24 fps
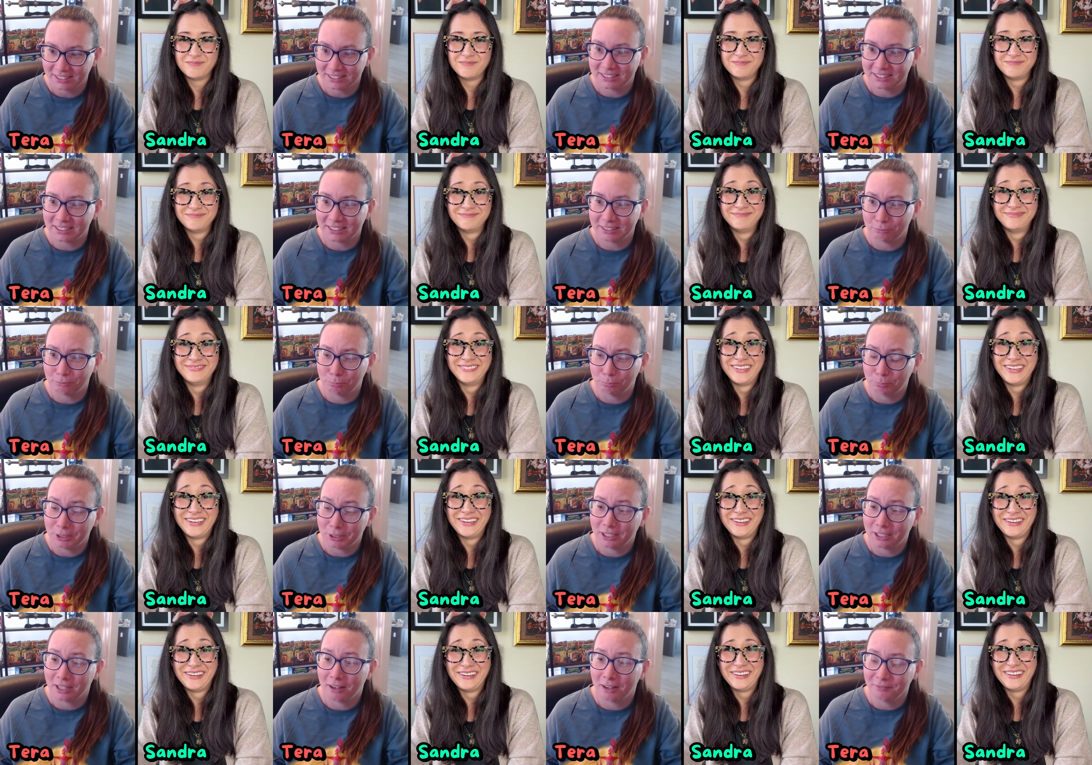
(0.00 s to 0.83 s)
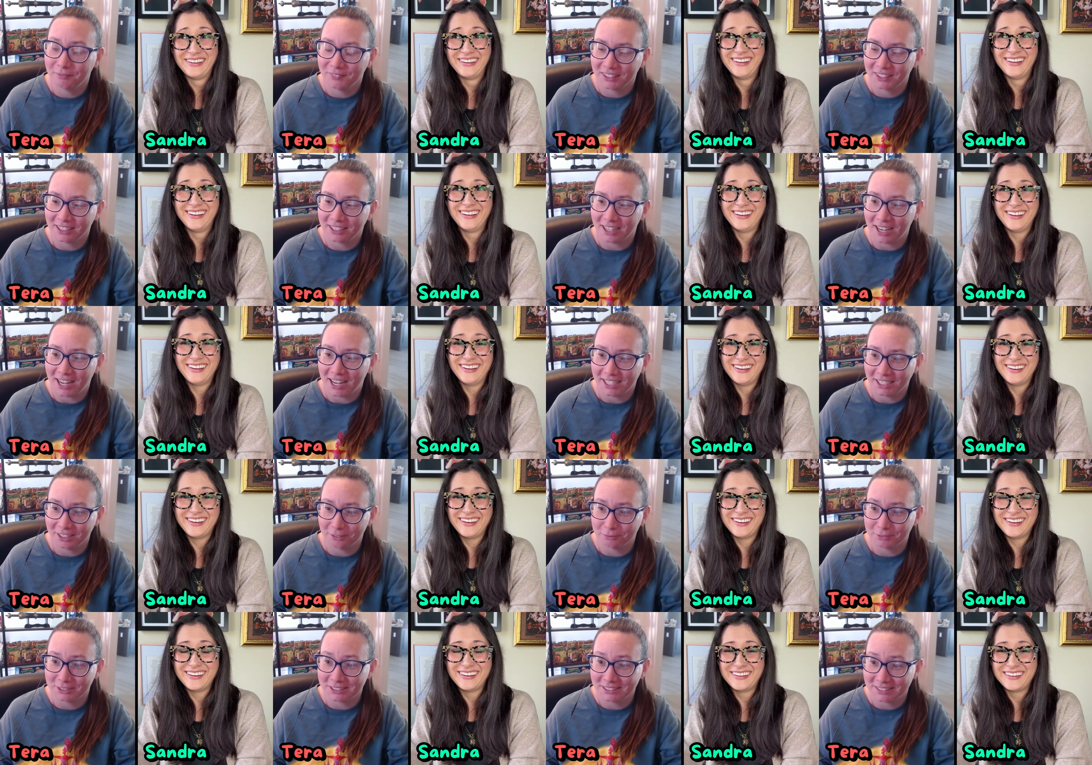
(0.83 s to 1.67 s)
Speaker 1: to become the god
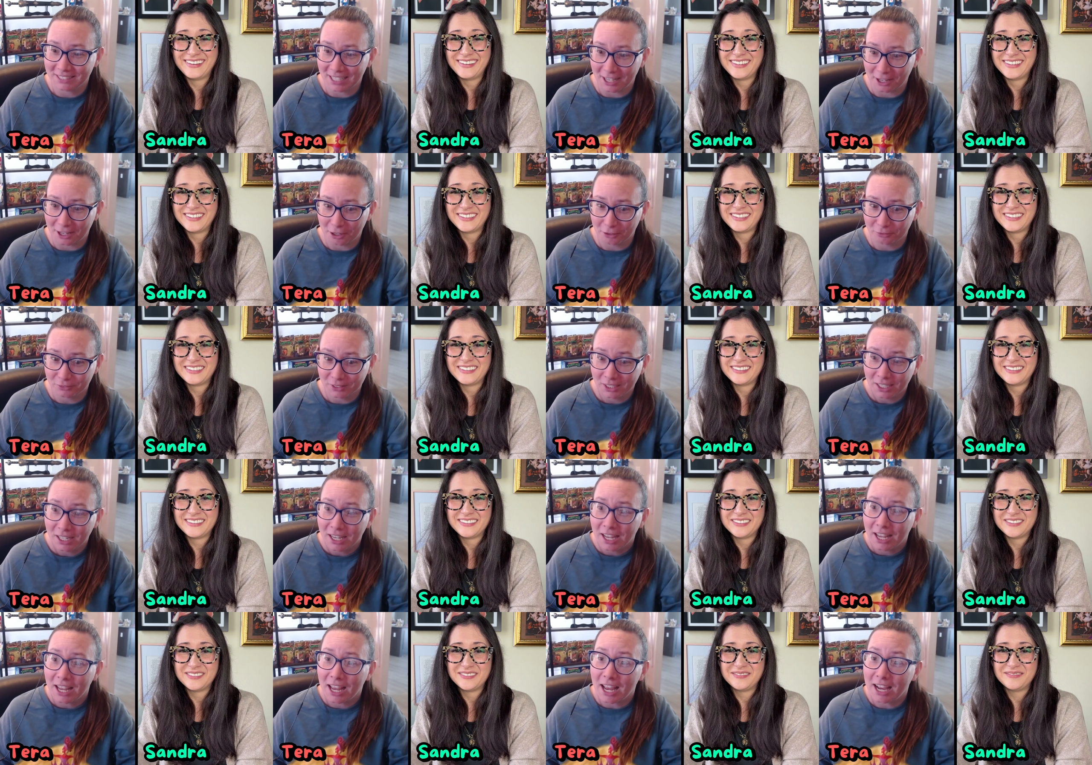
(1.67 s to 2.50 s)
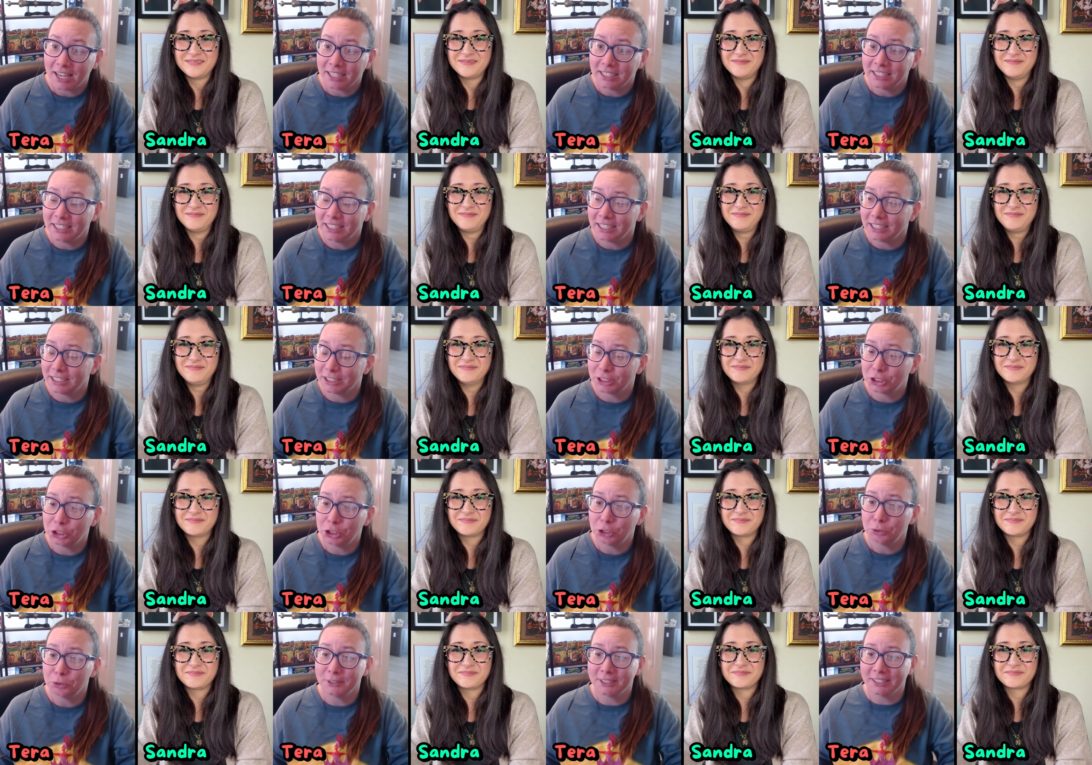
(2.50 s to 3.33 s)
himself, and he is
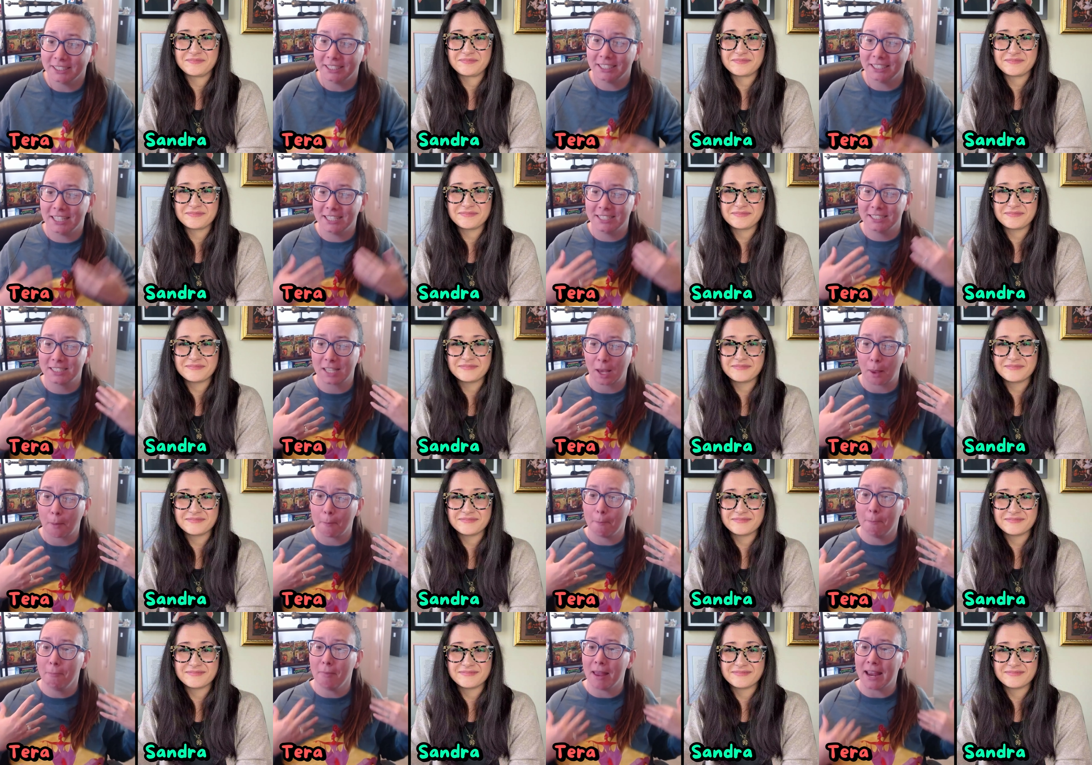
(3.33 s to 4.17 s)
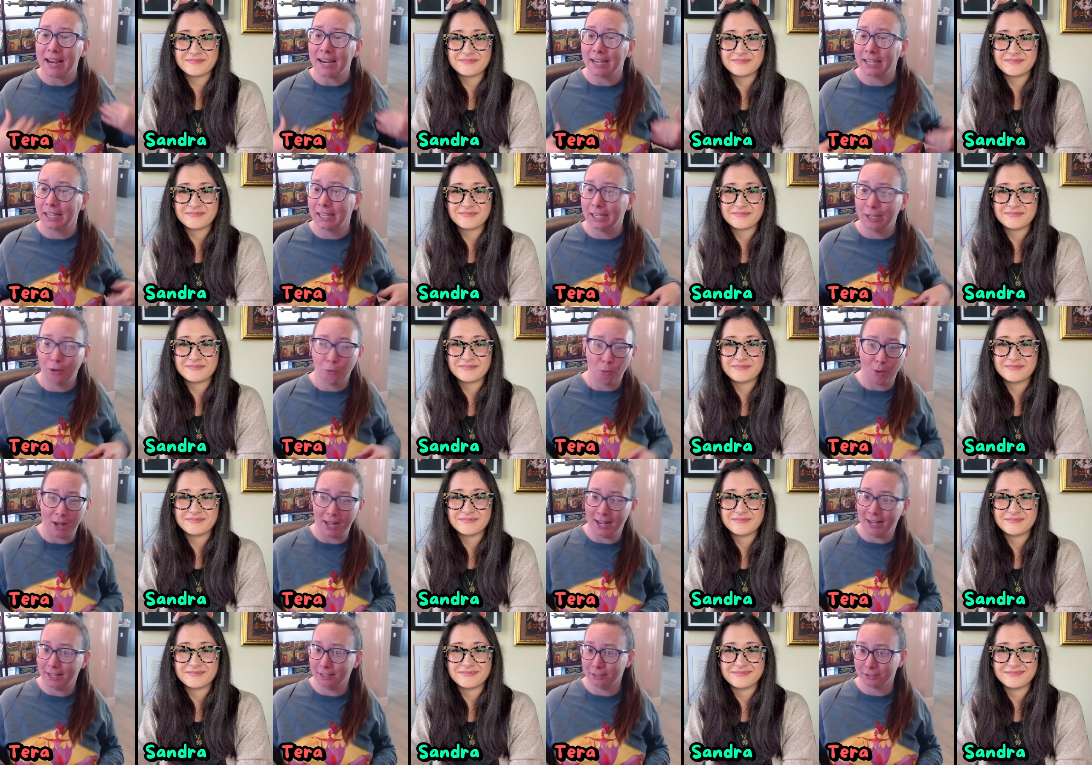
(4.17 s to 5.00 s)
using his manly
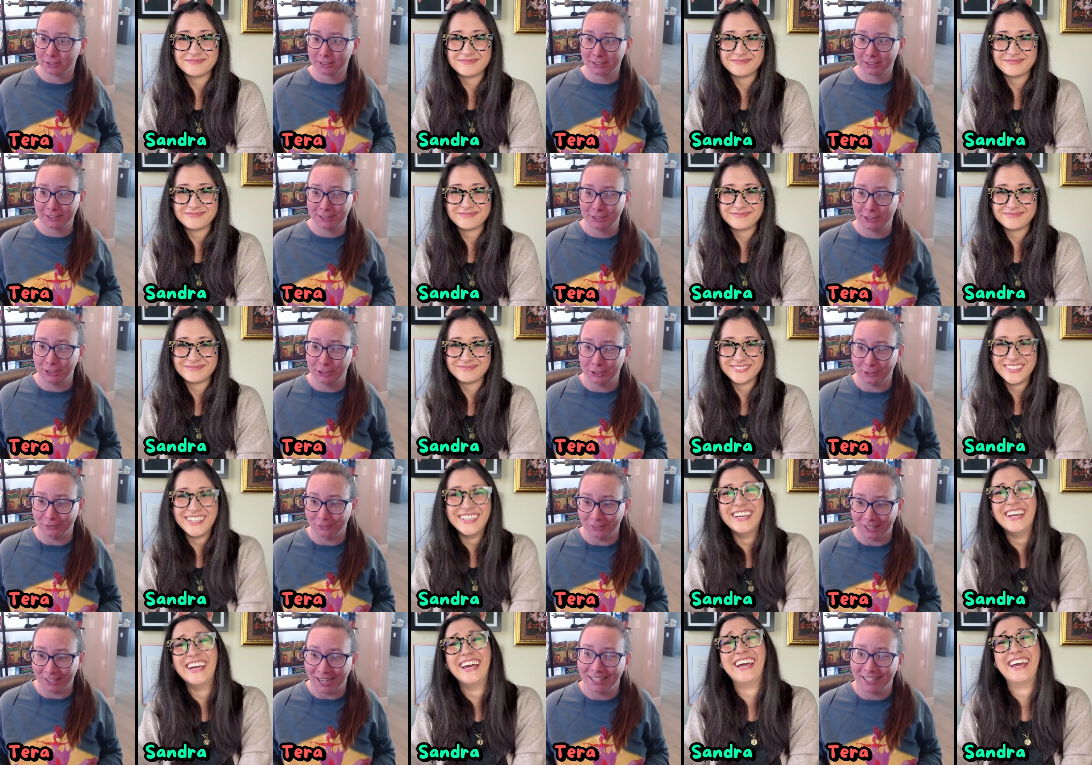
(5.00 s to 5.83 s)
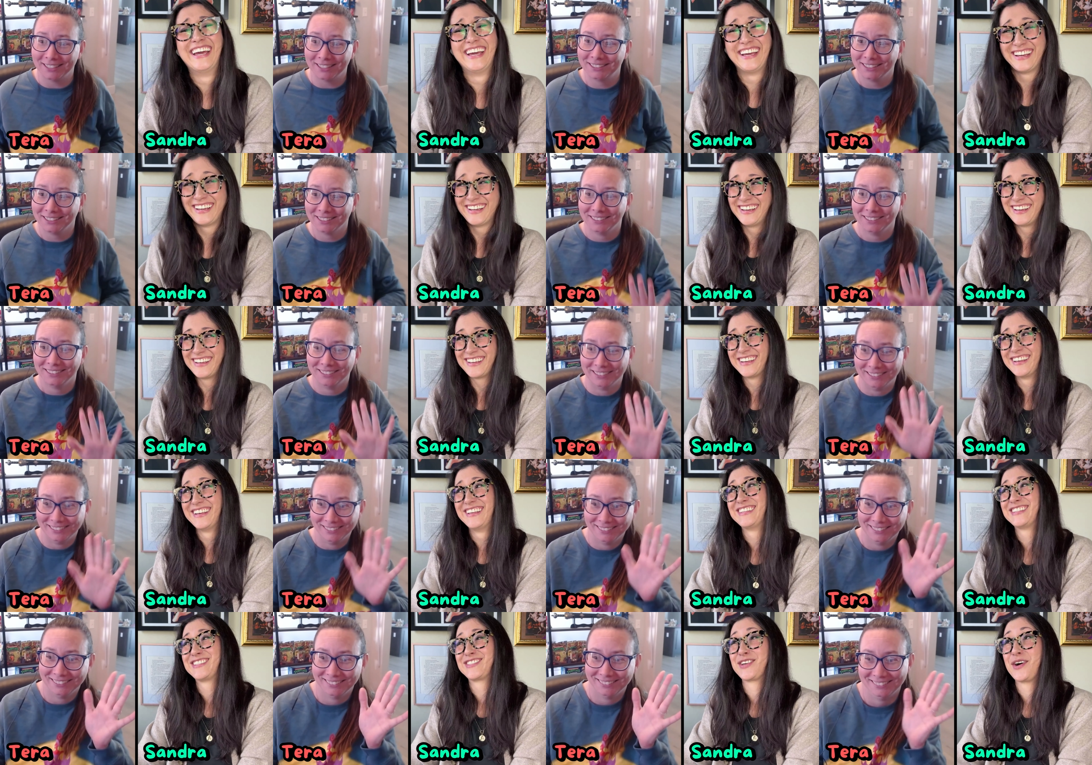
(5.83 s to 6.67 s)
wiles to do that.
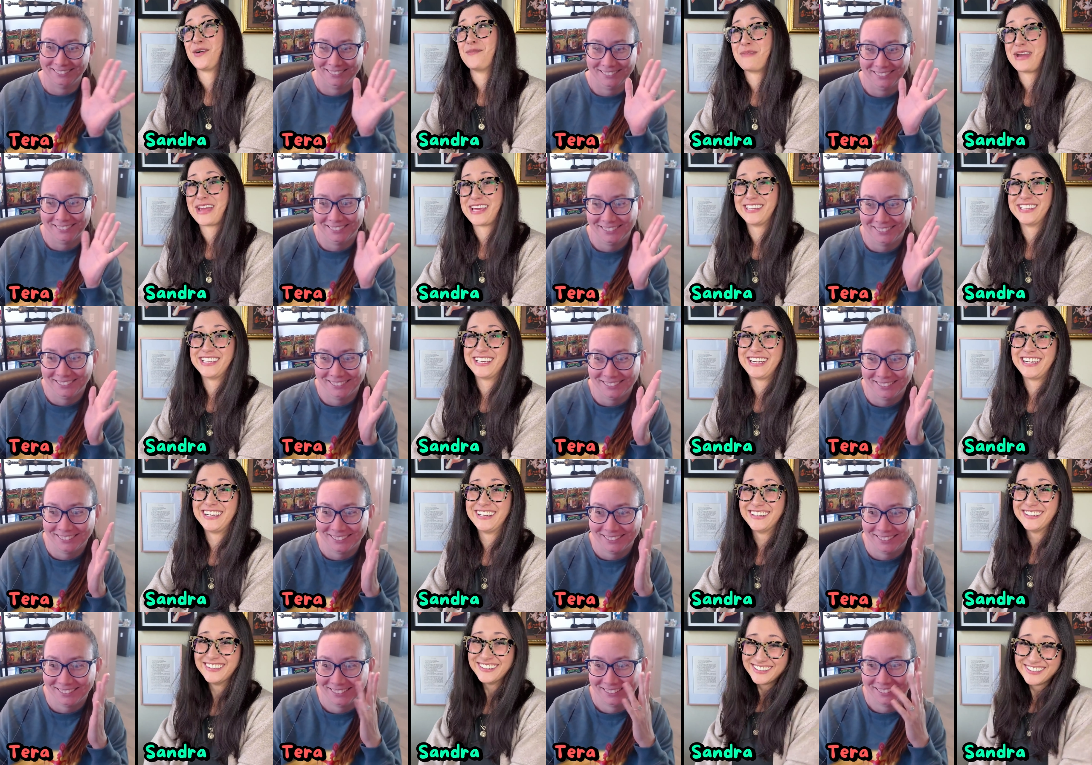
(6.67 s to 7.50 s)
So manly.